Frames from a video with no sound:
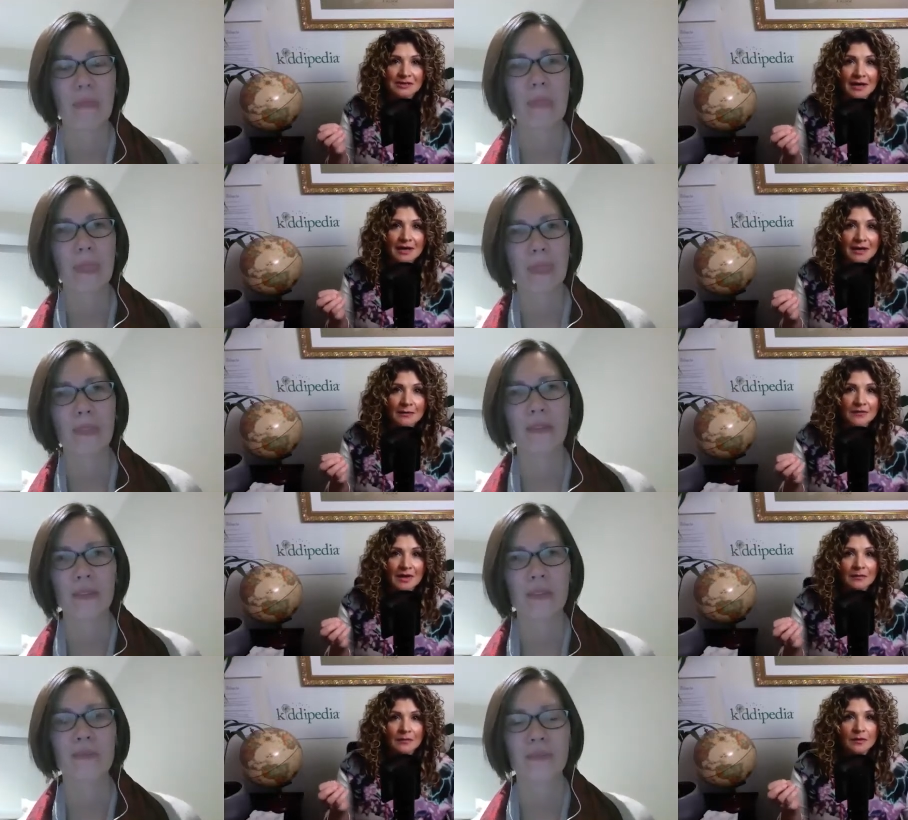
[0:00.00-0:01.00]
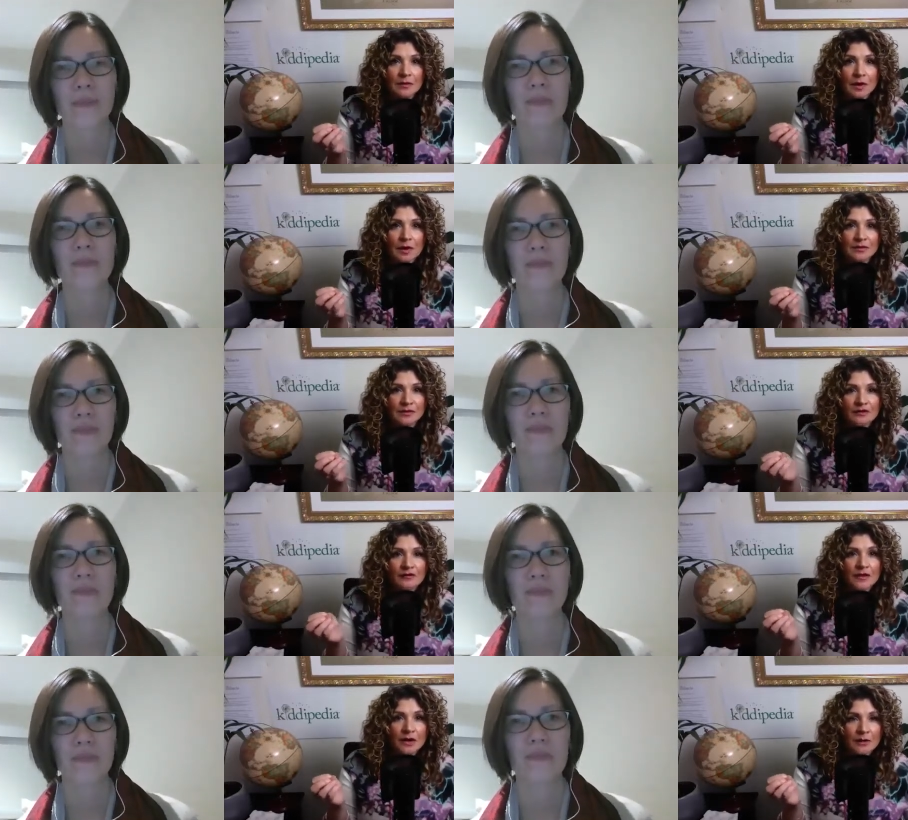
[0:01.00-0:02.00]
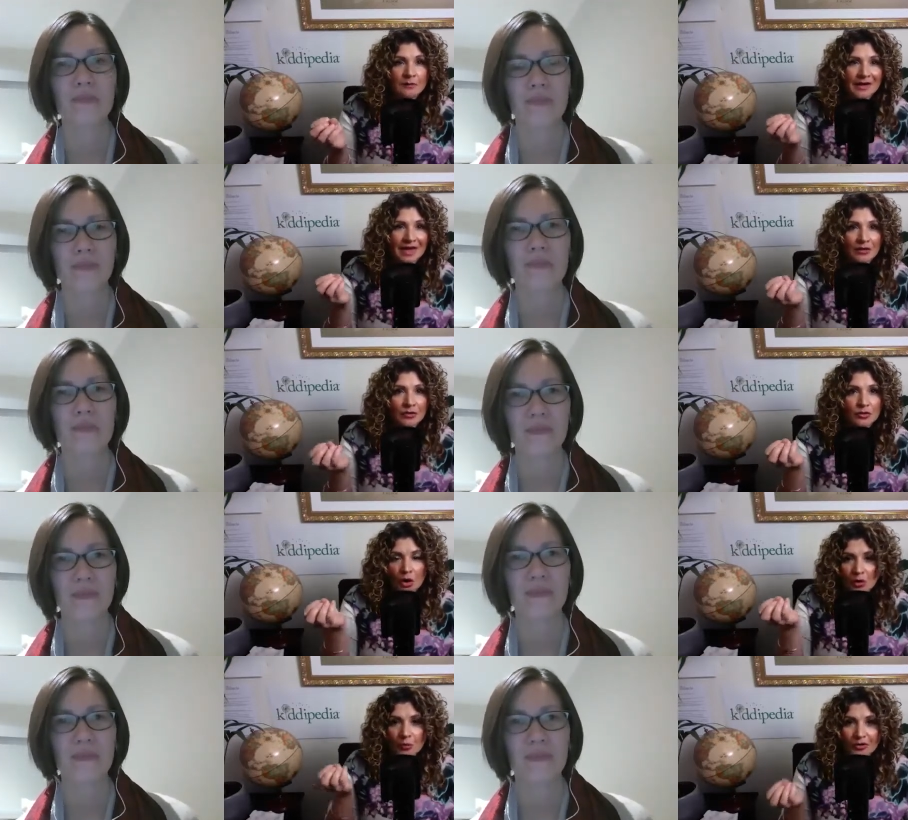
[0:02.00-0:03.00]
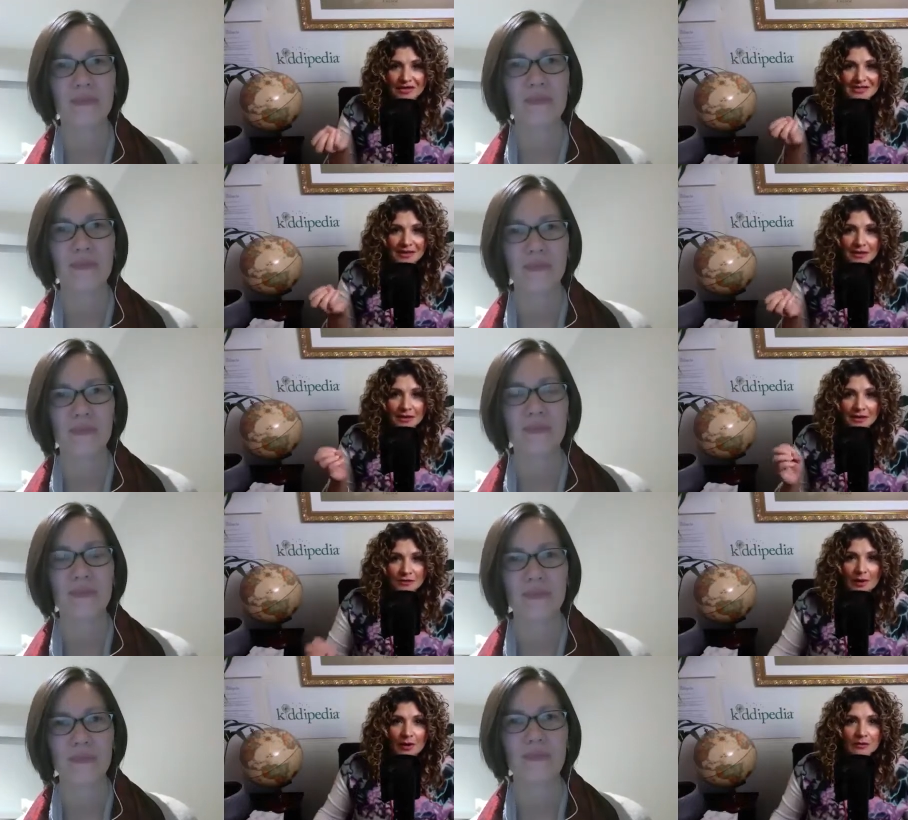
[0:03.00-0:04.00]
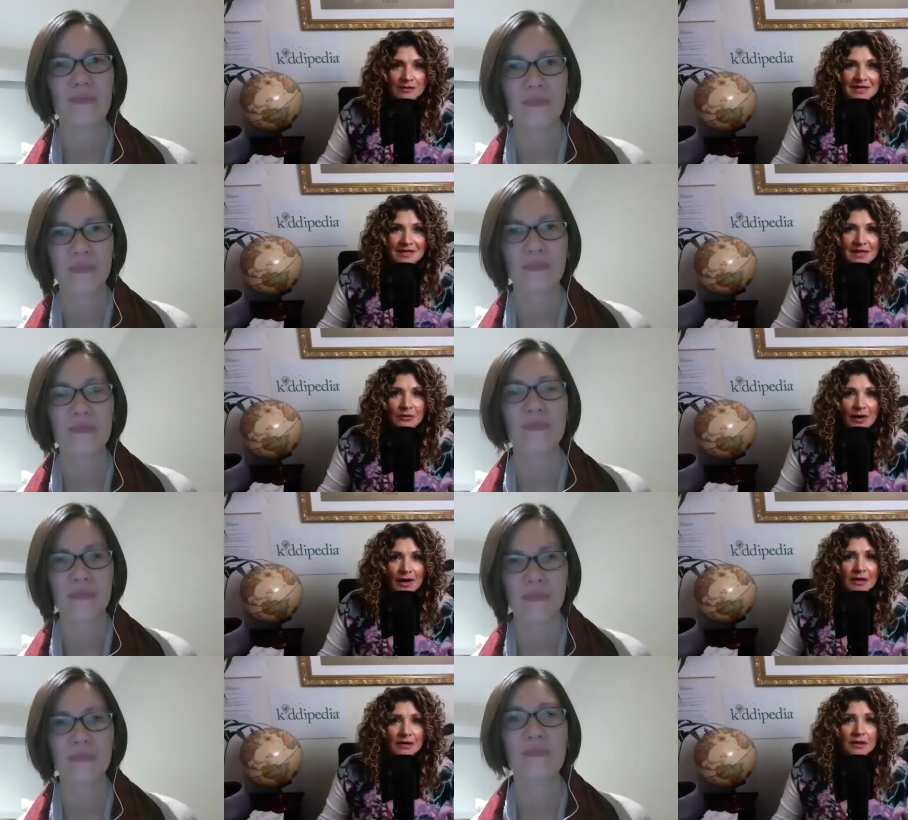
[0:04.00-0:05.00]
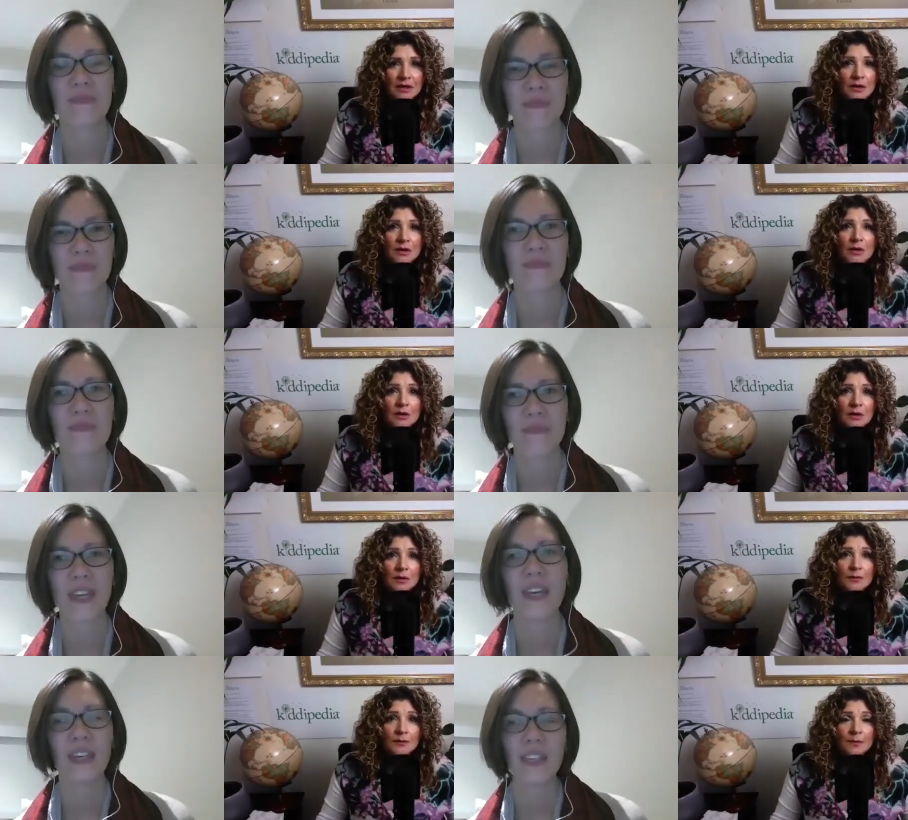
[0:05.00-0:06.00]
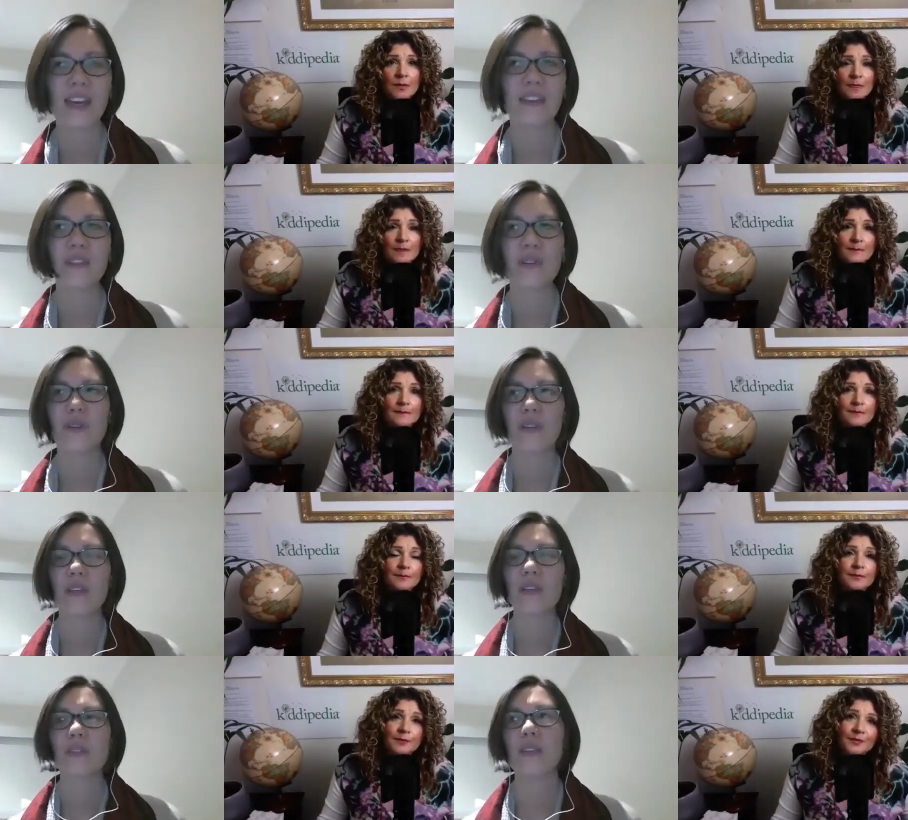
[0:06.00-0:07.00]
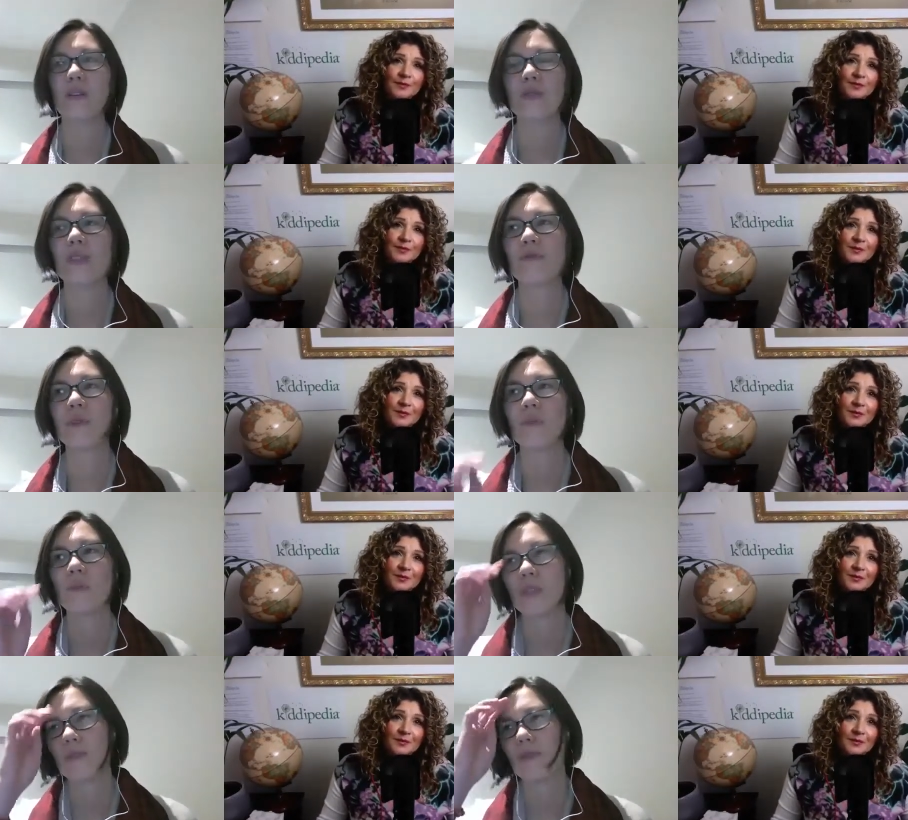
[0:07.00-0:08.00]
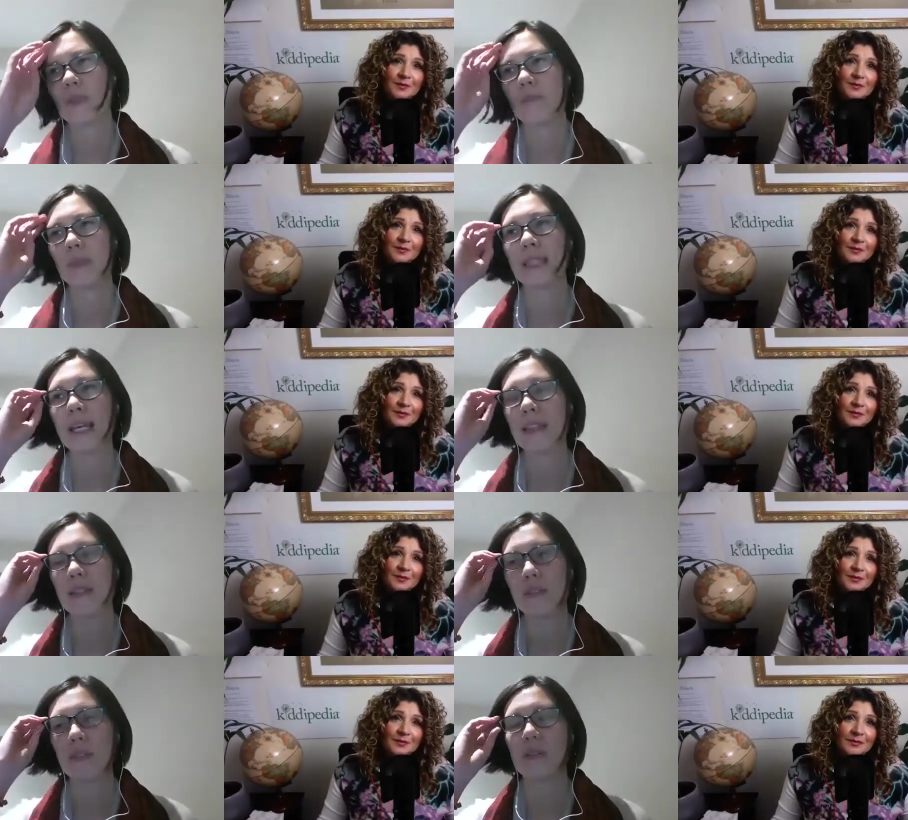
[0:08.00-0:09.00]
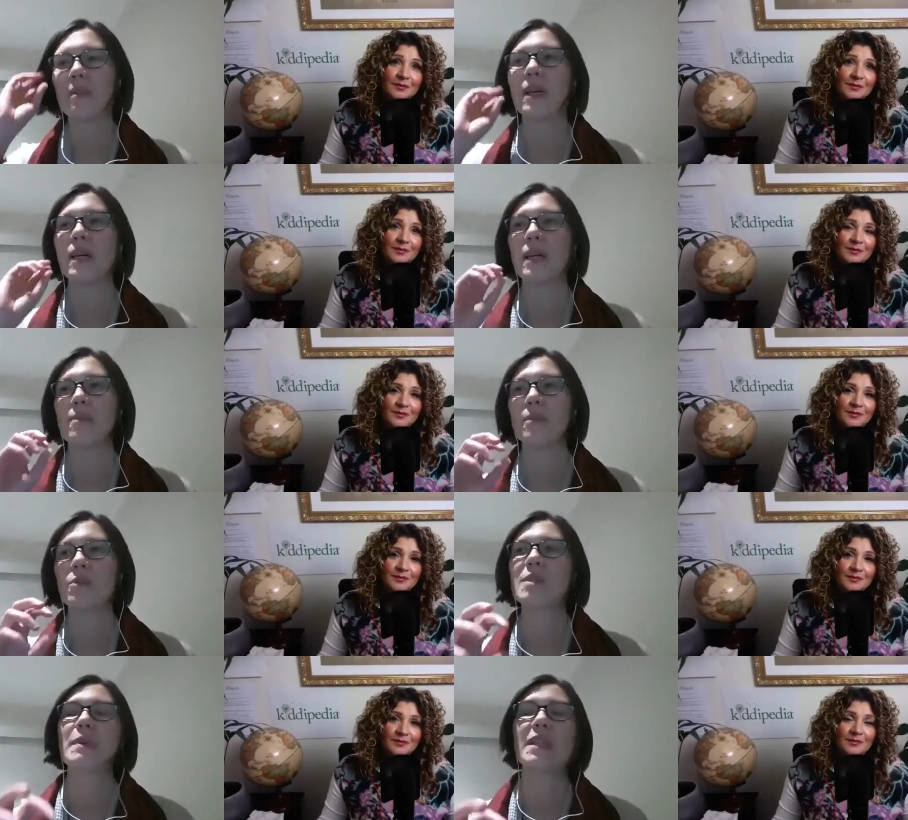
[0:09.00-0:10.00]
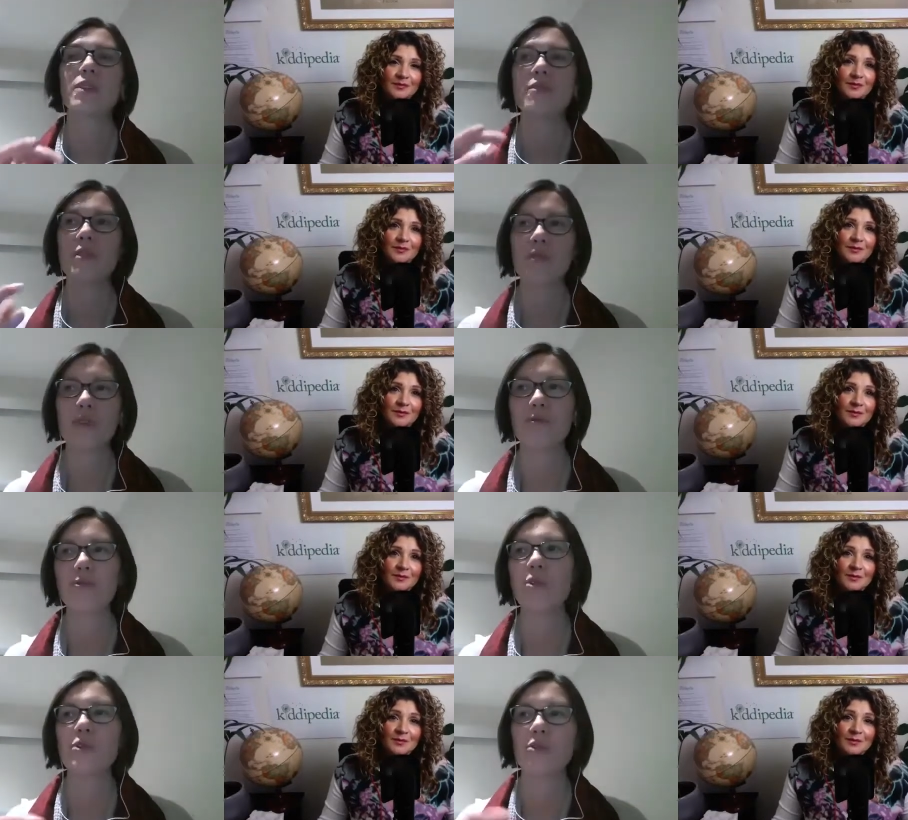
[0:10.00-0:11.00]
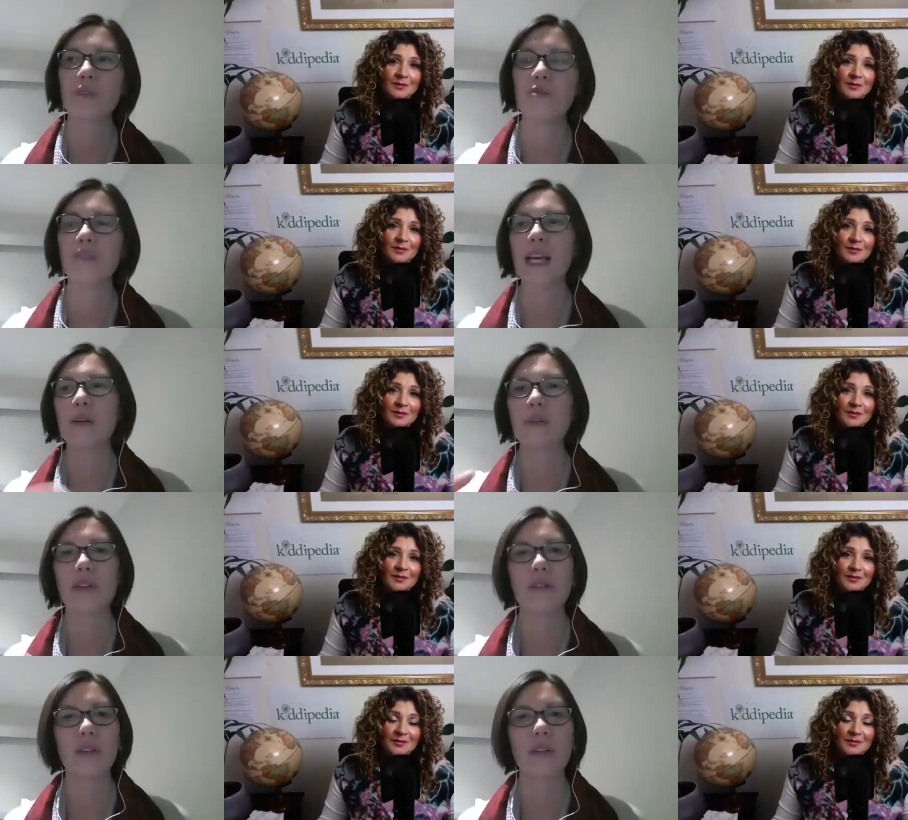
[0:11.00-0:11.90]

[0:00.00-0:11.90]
Speaker 1: um, that um, sort of mechanical cold pressing as well. Is that is that right?
Speaker 2: Yes. So the uh, different different plants are, um, or depending if it's a fruit or the flower, they're